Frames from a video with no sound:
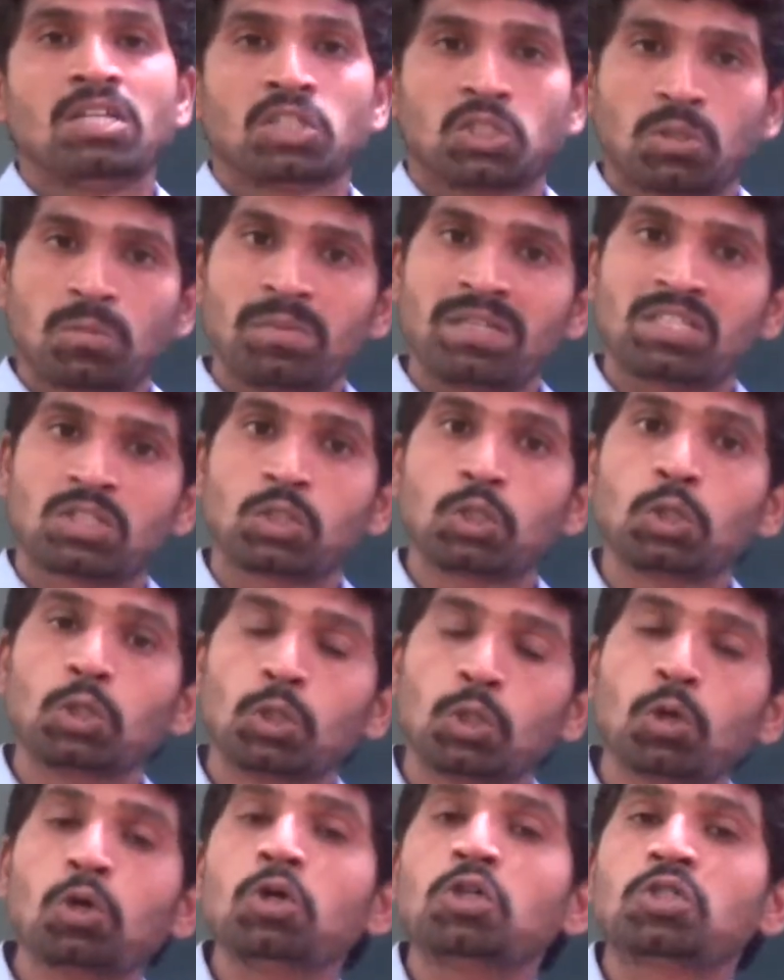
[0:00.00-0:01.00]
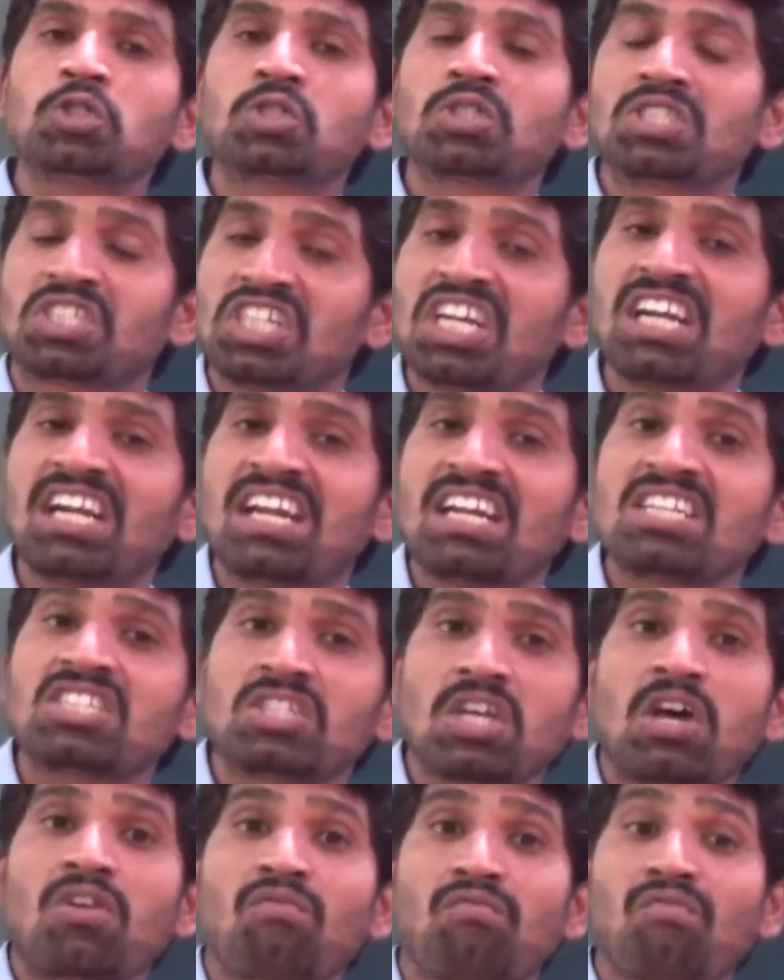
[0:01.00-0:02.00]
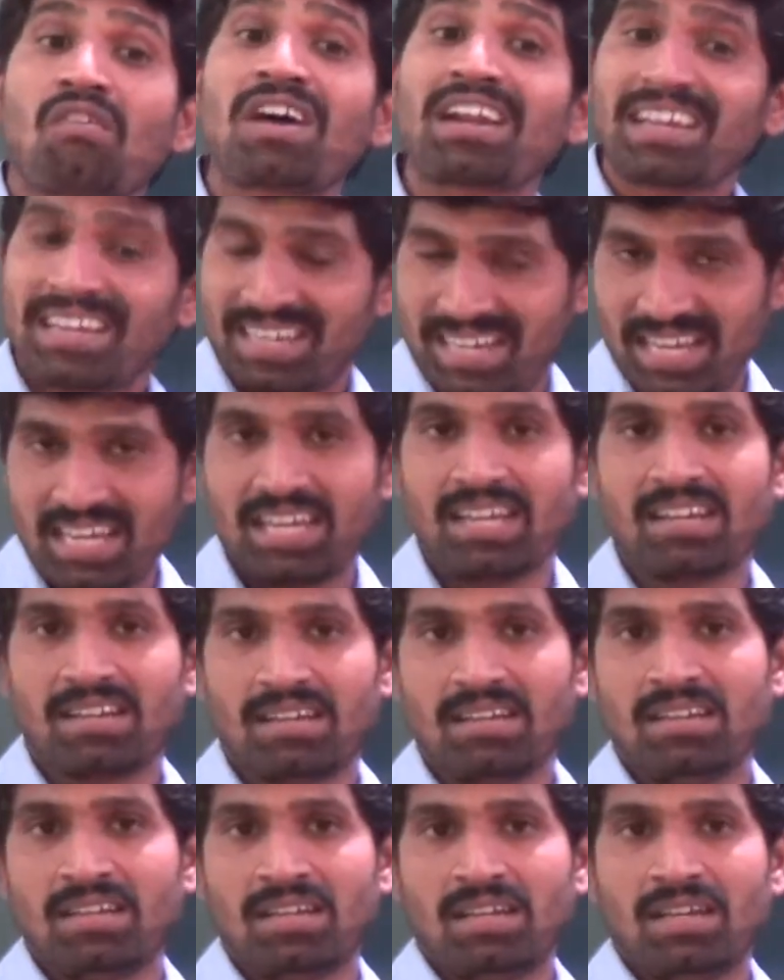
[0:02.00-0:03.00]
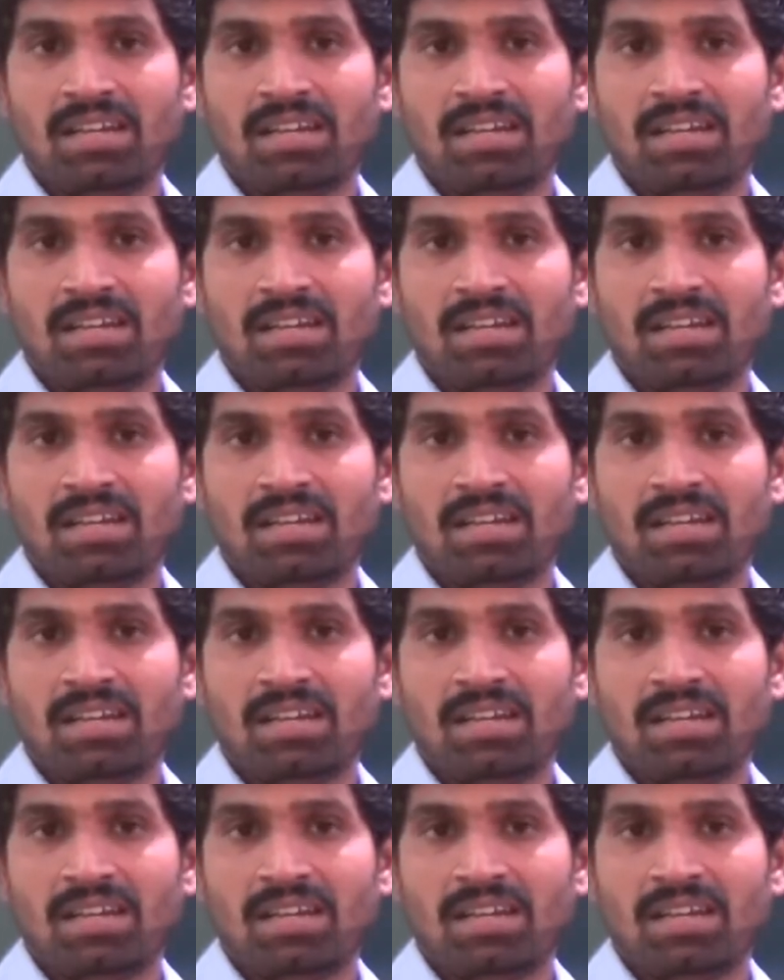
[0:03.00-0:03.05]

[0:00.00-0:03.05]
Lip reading: So means those children are working.